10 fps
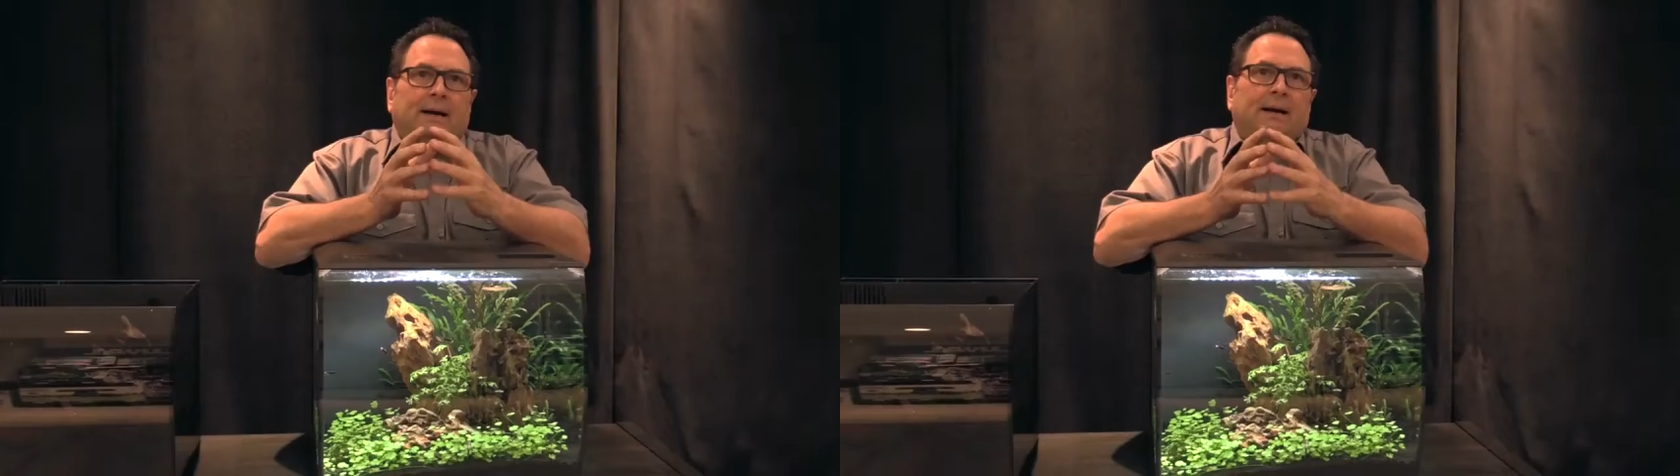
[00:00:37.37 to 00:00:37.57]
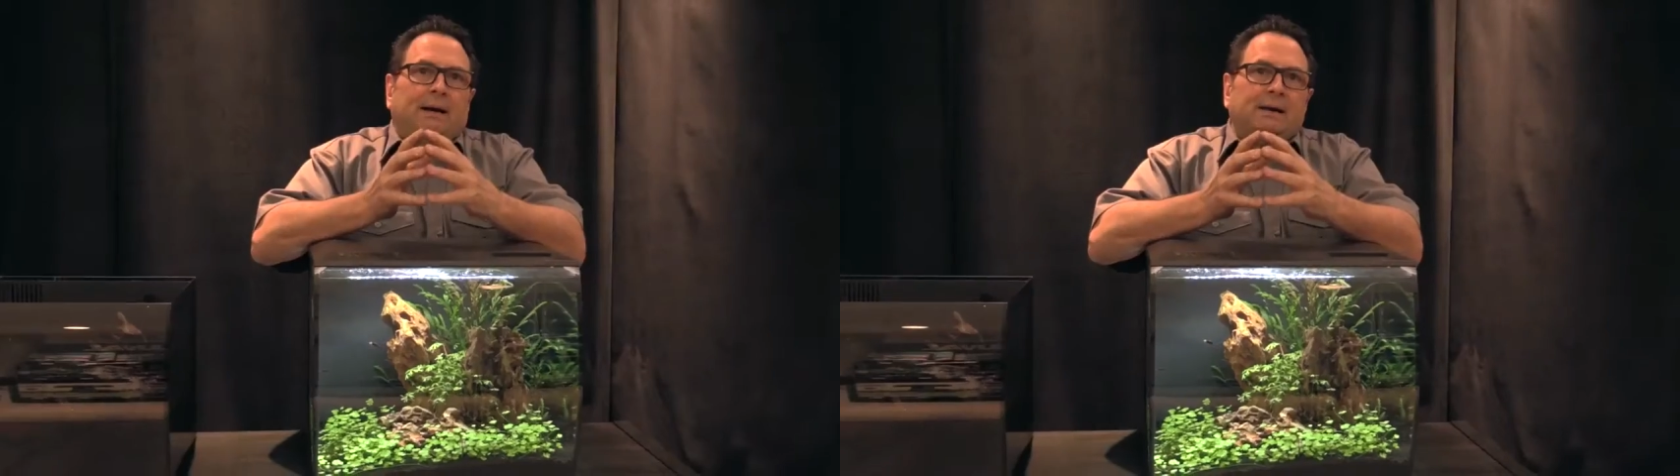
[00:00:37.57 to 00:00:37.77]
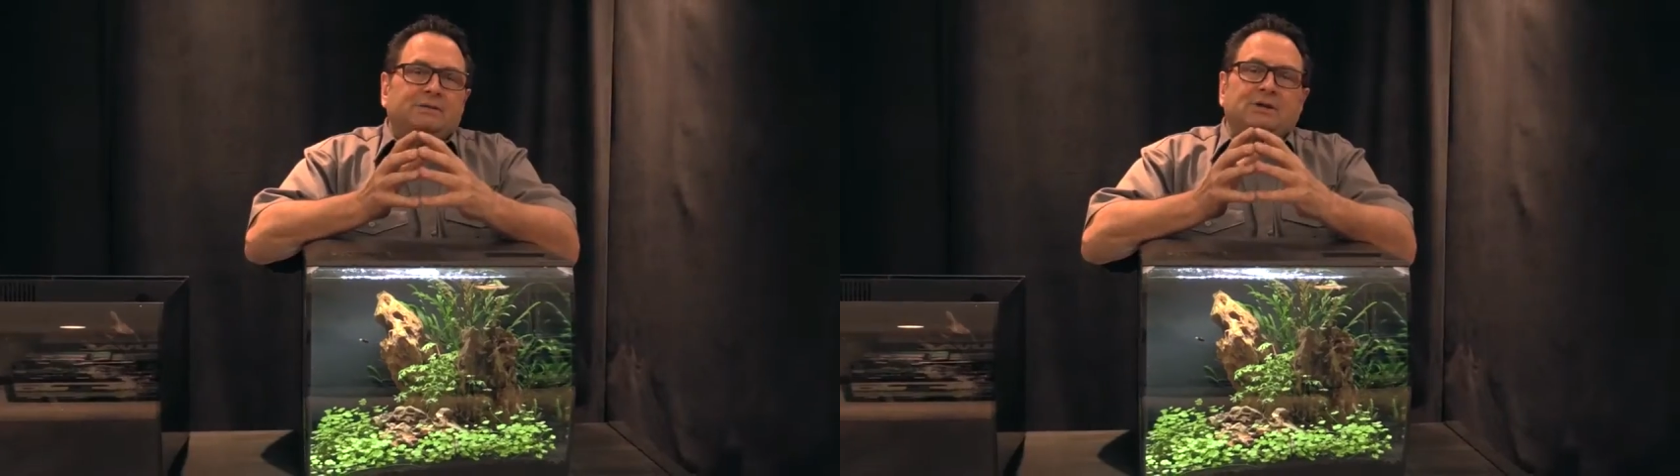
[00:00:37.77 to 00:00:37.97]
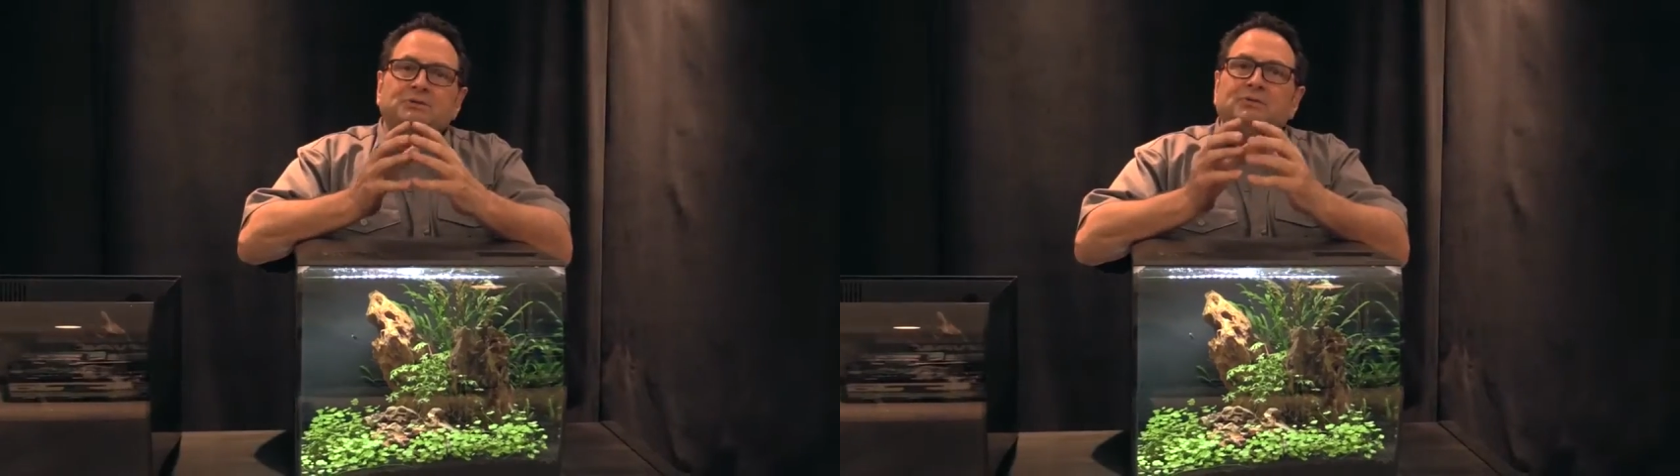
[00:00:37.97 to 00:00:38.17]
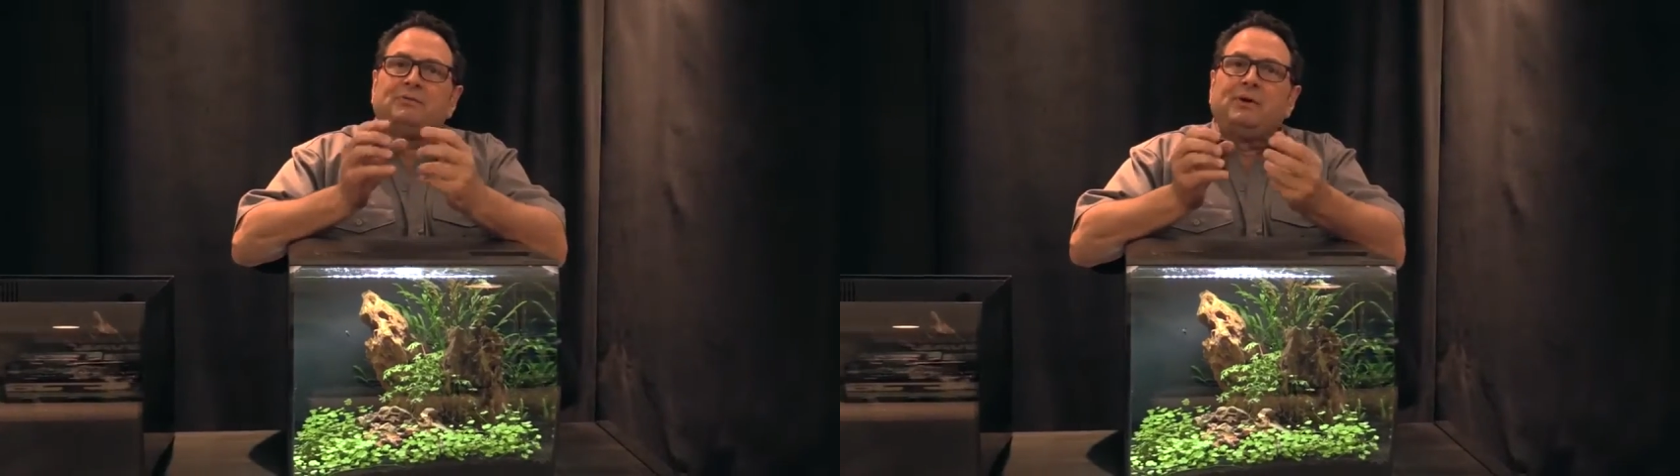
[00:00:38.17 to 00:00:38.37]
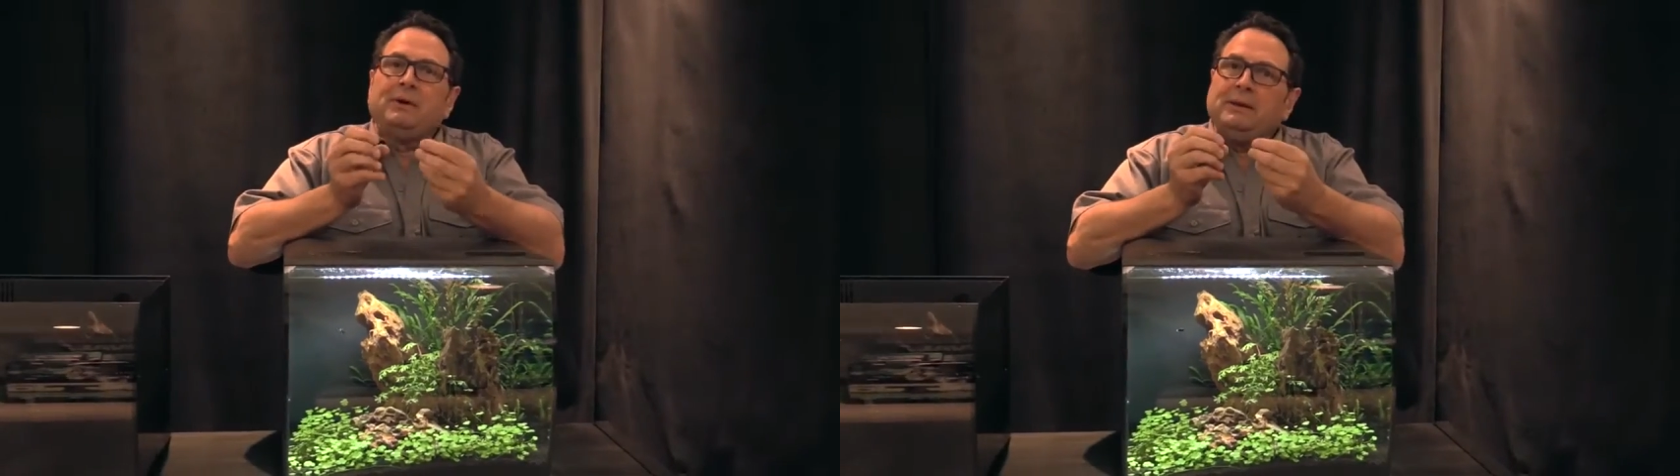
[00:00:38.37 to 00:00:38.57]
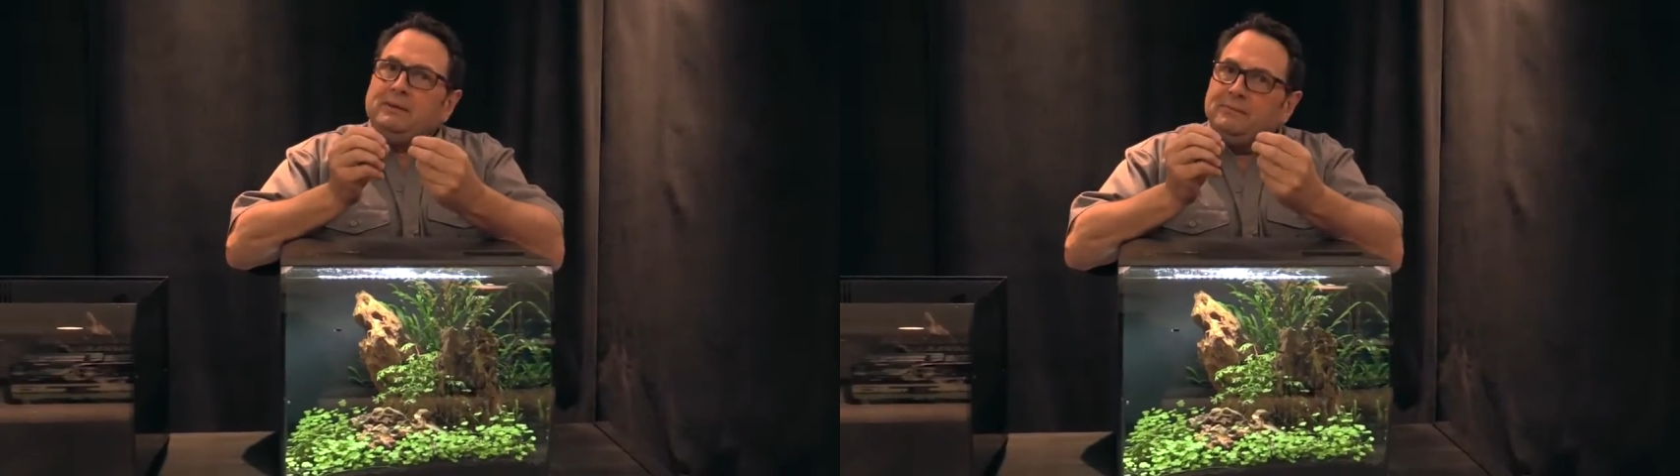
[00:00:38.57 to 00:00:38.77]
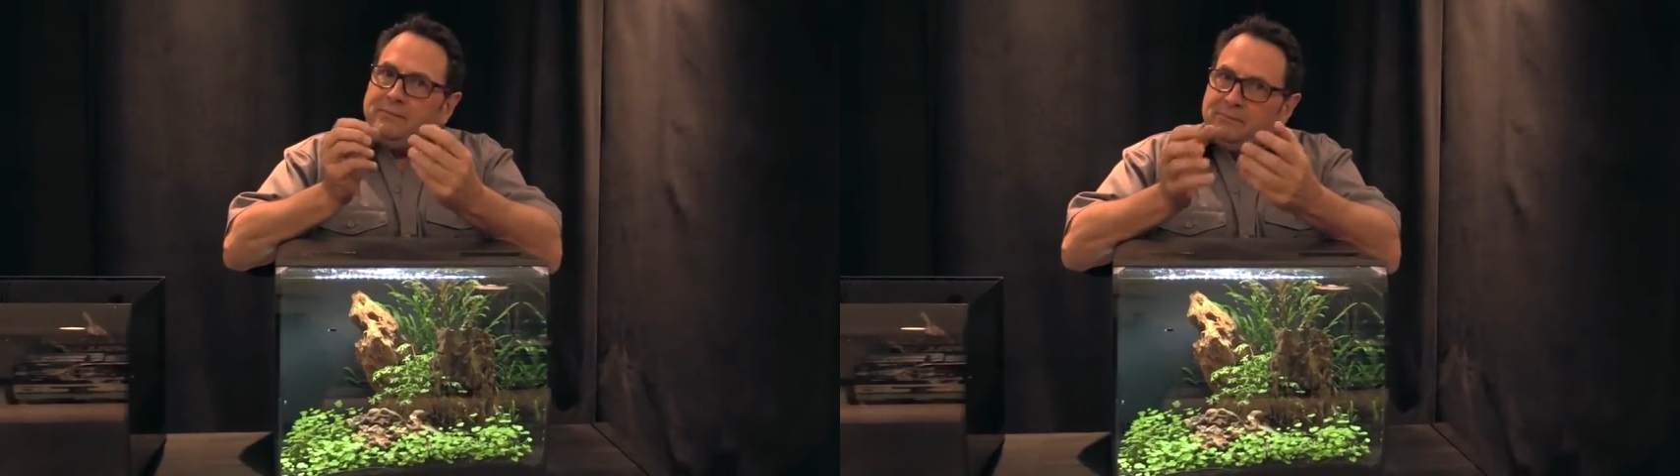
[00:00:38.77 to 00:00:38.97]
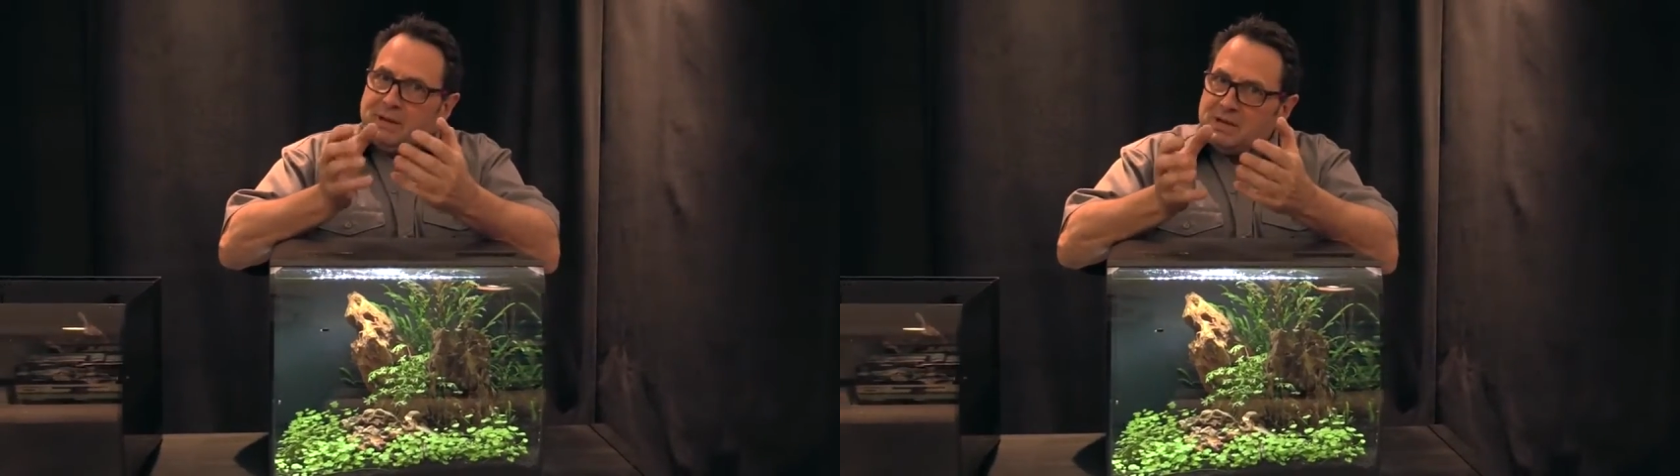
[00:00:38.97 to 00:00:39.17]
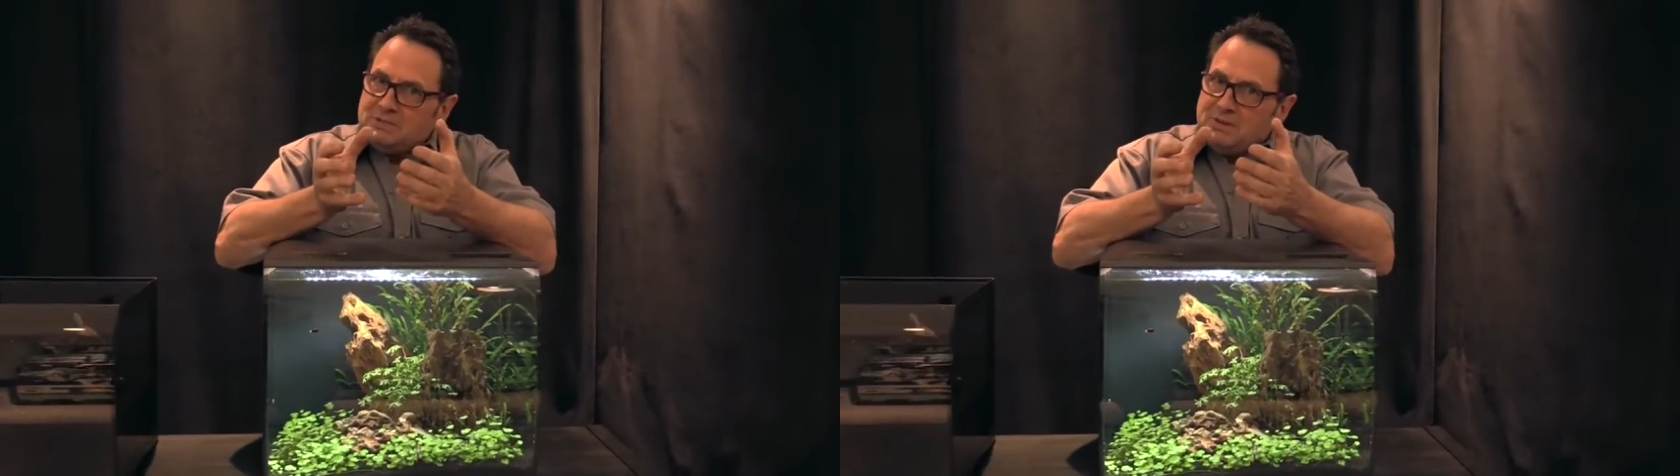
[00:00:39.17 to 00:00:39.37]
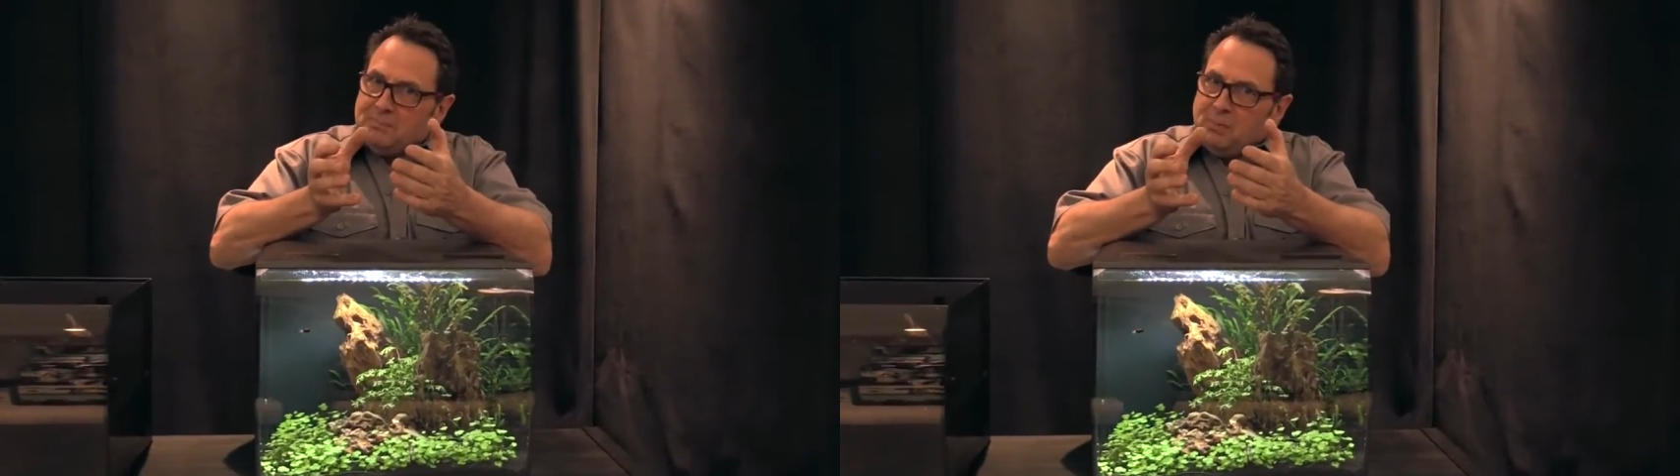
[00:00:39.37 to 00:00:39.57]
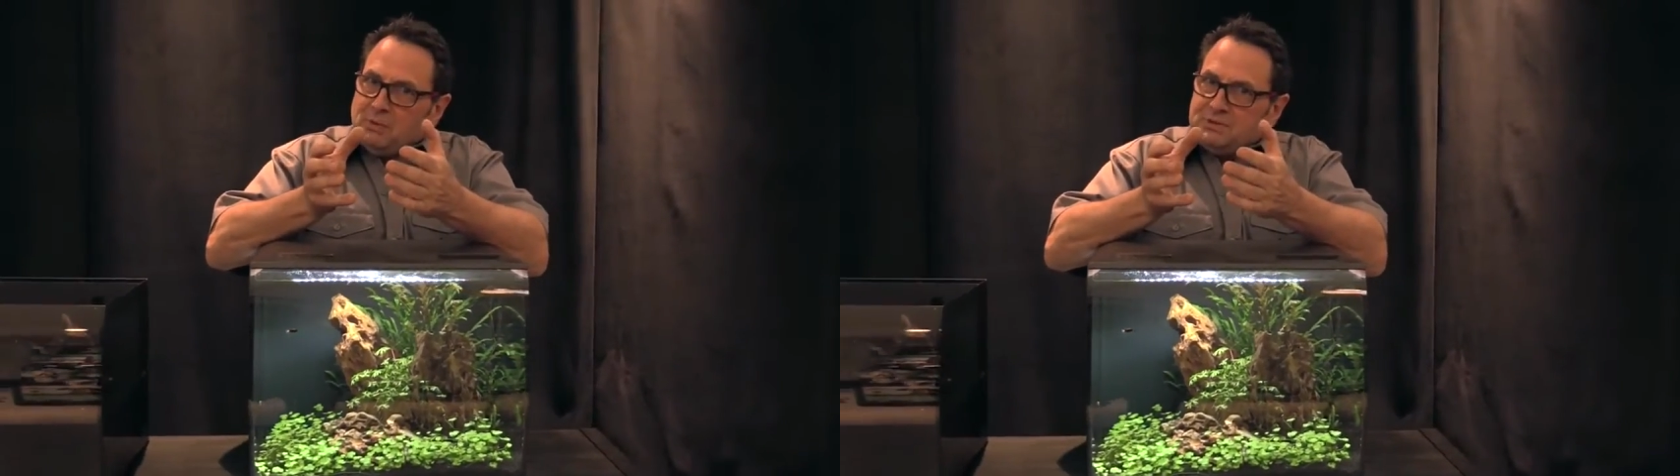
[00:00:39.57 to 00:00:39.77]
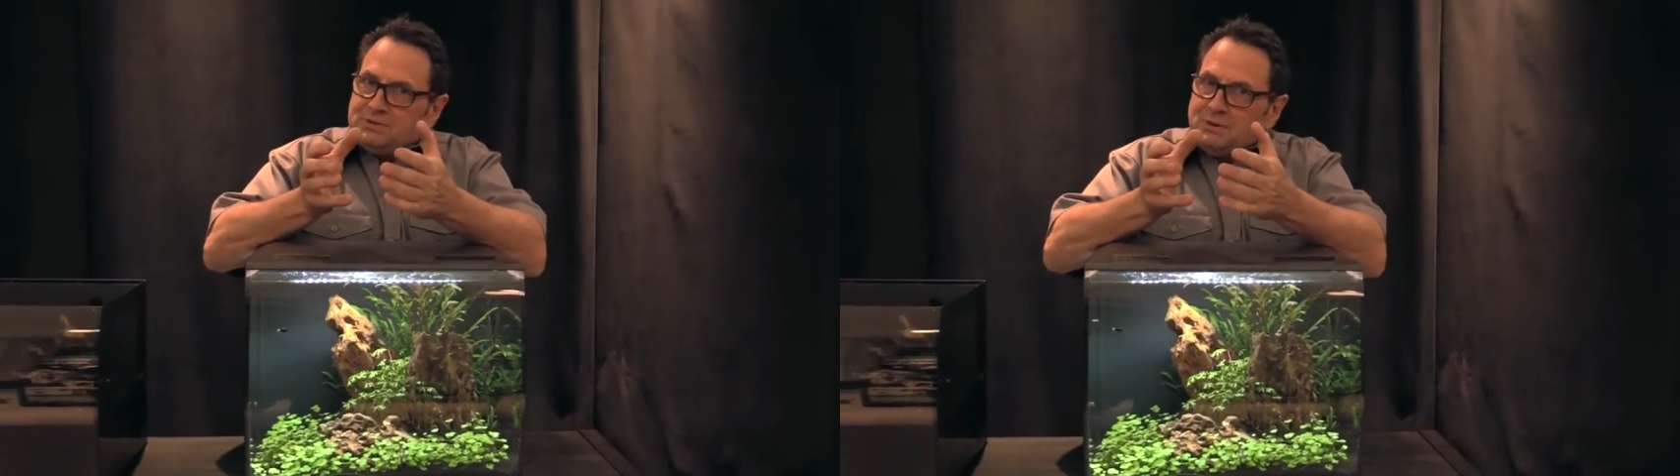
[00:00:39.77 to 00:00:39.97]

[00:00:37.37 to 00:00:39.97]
It's also because of the porous